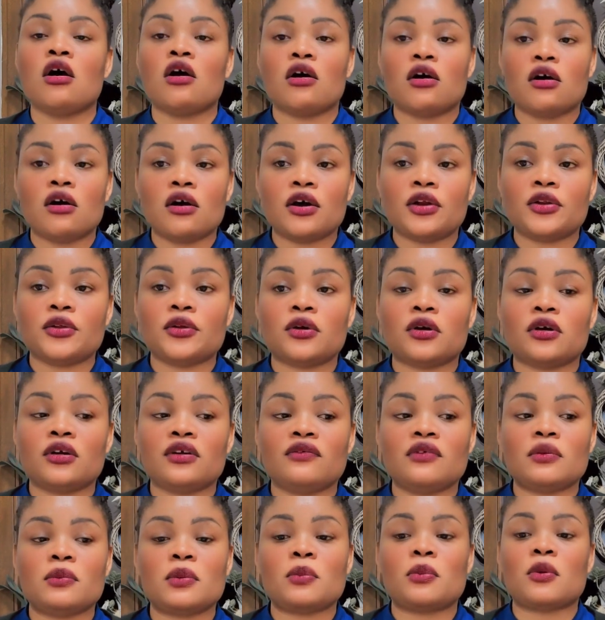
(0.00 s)
Or
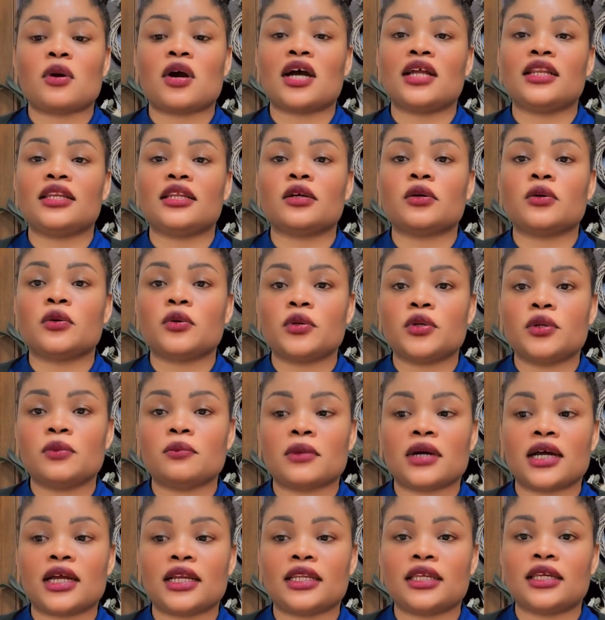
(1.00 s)
if you people are earning good
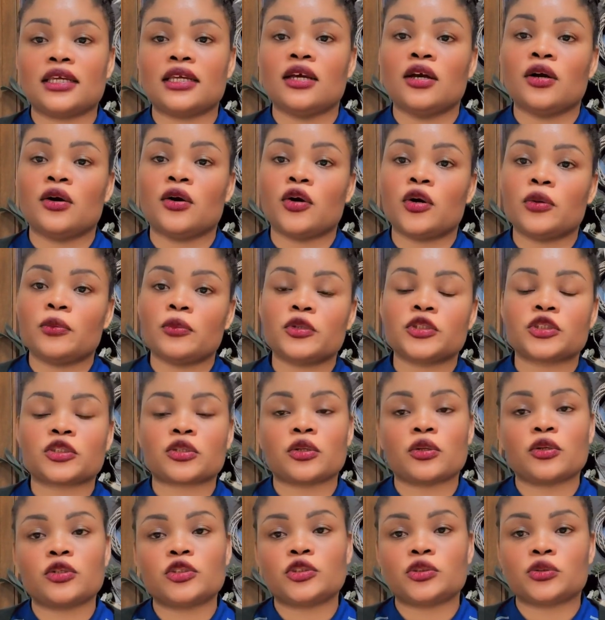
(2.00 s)
money, almost
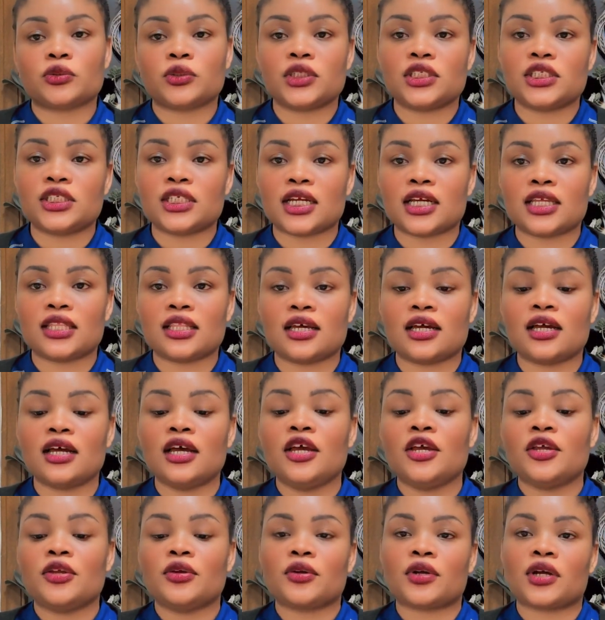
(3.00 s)
close to each other,
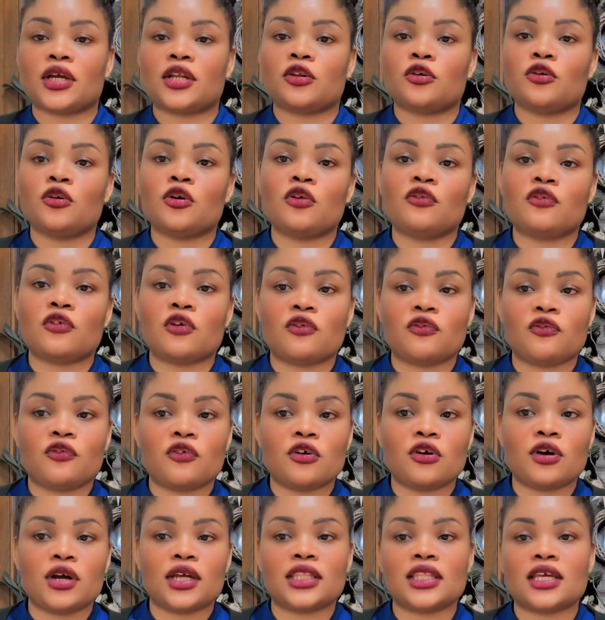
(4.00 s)
you can go for
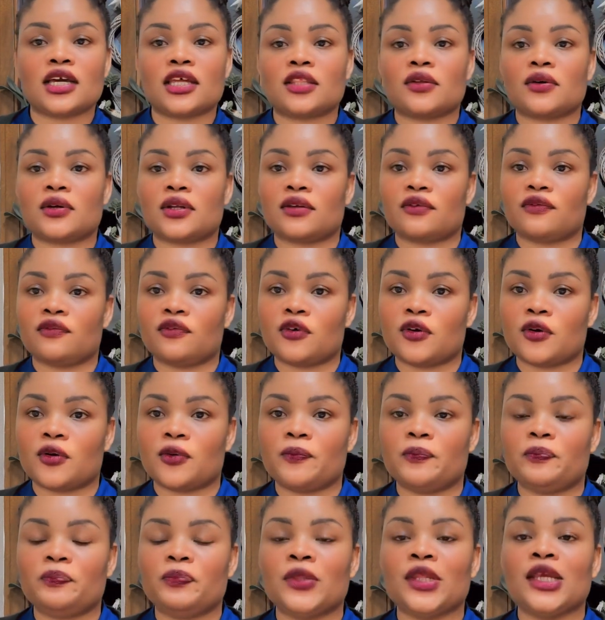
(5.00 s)
4 and the other one 4.
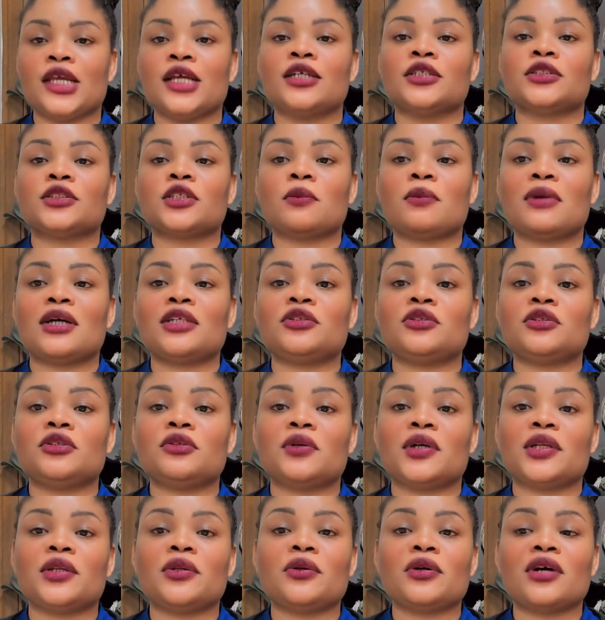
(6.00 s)
So, but you,
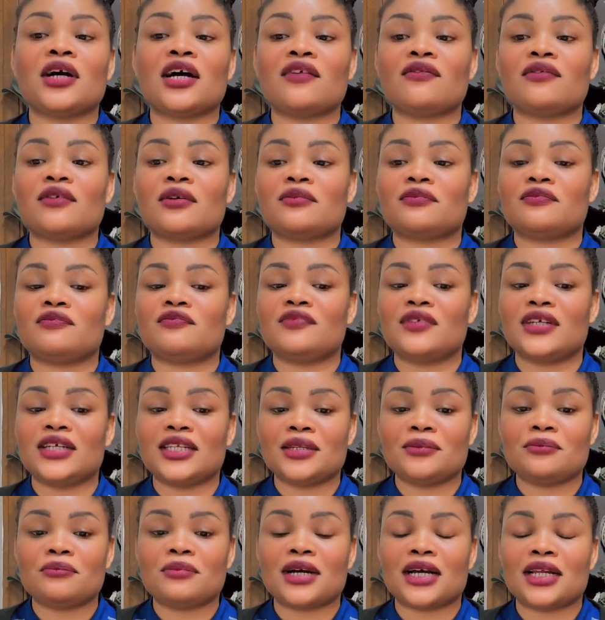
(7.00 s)
when you have a
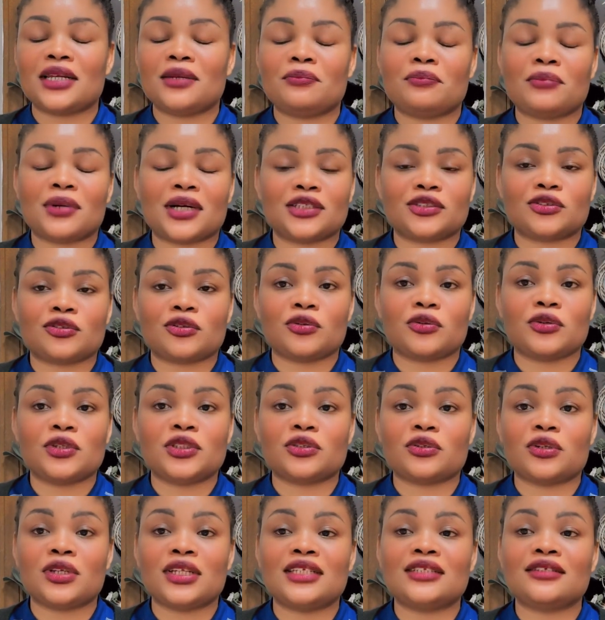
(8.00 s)
very bad person who
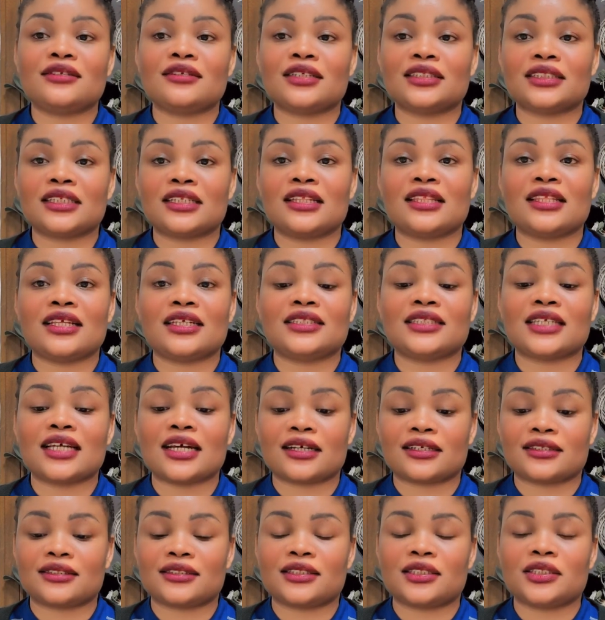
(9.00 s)
is only interested in the
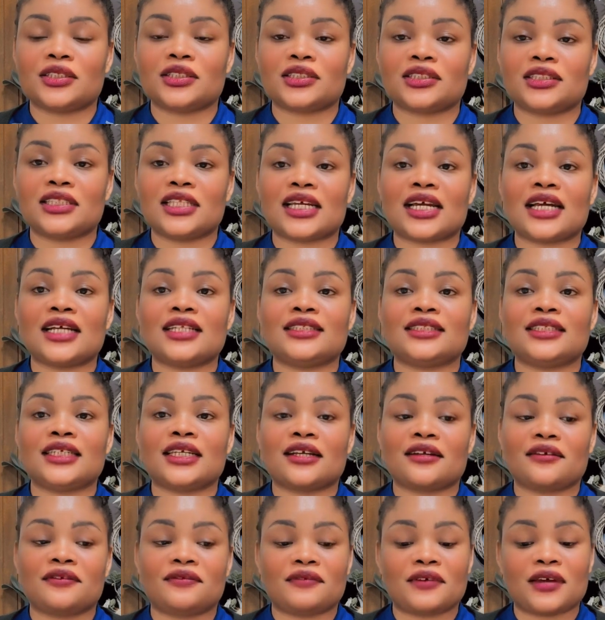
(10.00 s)
tax, they can
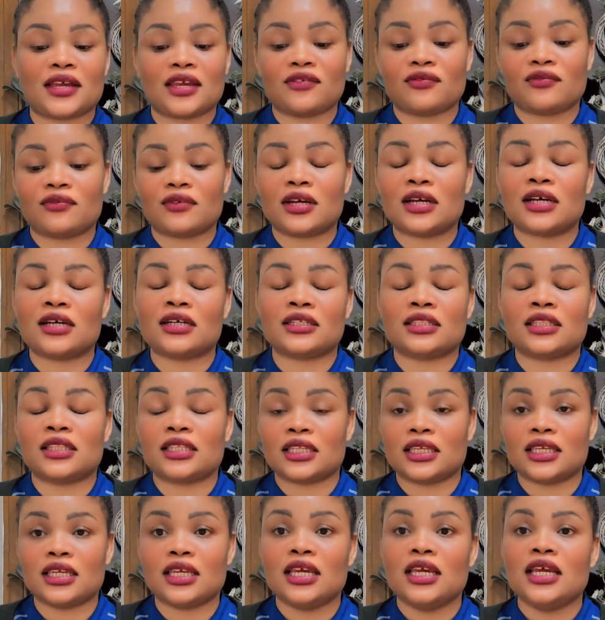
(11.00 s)
take 3,
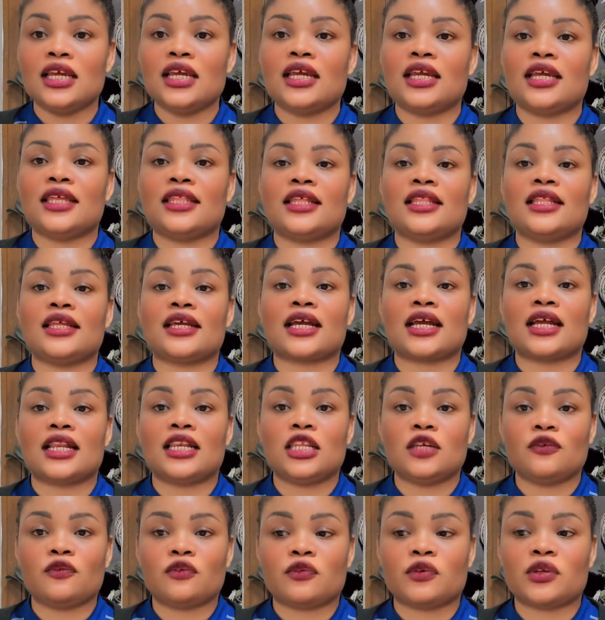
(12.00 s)
and then they can
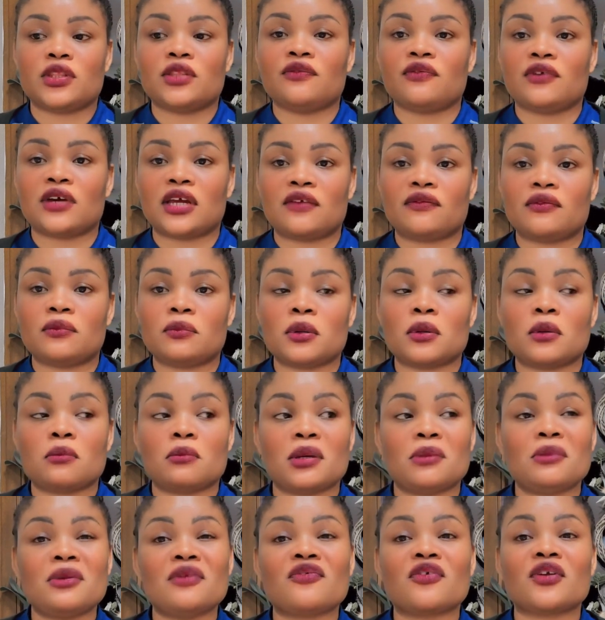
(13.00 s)
live with 5. But
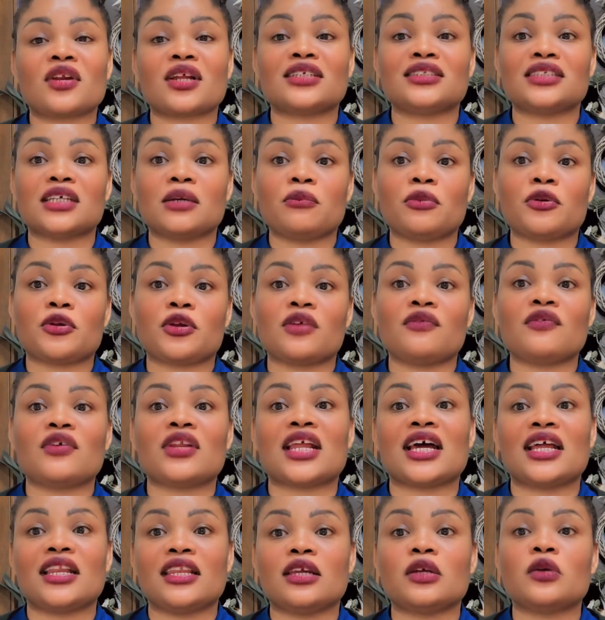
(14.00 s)
maybe, for example, you're even
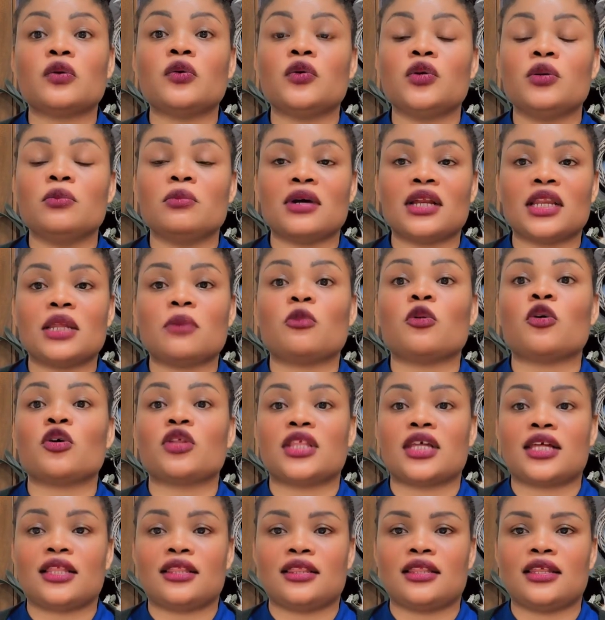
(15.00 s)
earning good money more
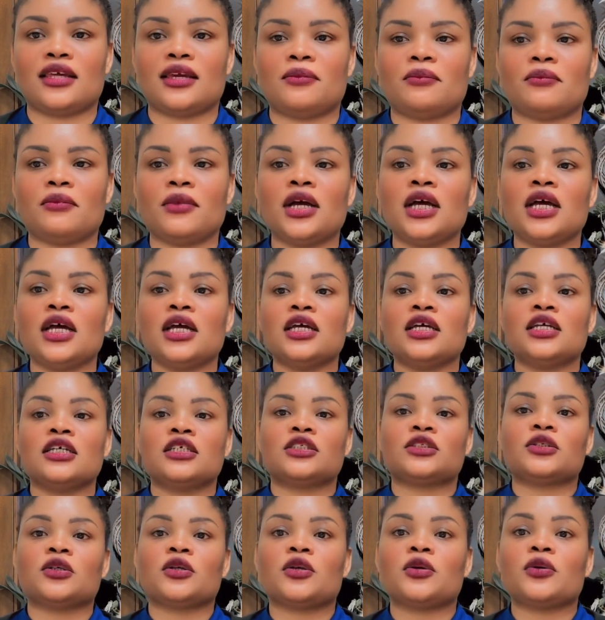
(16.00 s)
than them.
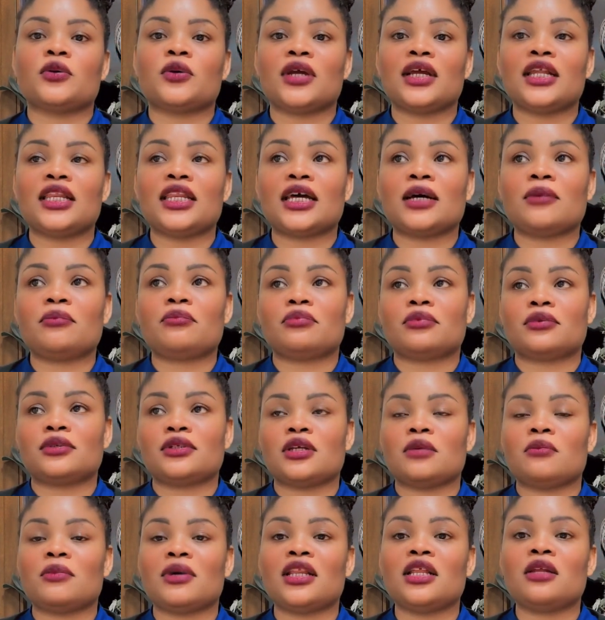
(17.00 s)
So you end up,
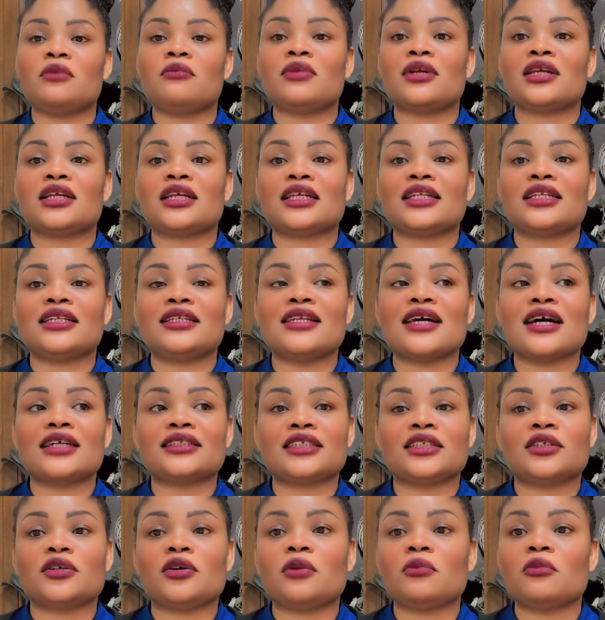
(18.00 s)
your money will be
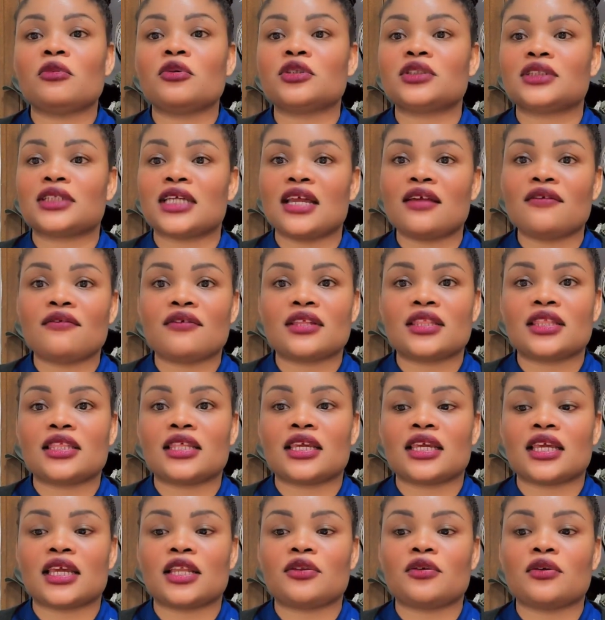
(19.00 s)
deducted almost
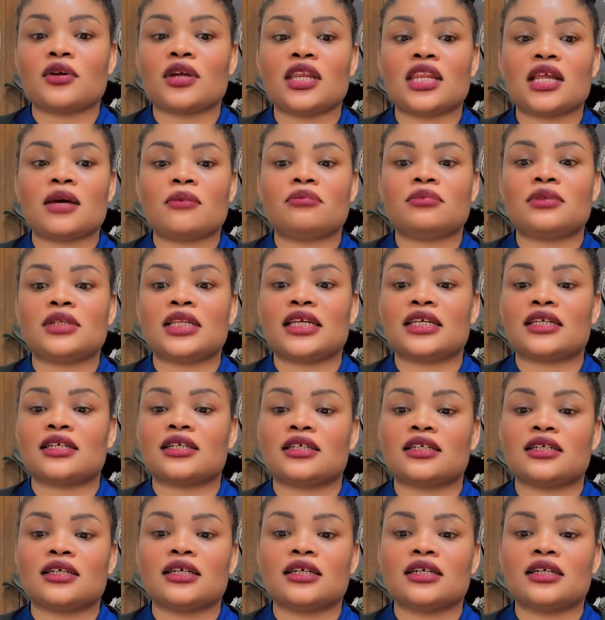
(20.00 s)
everything, and you end up like,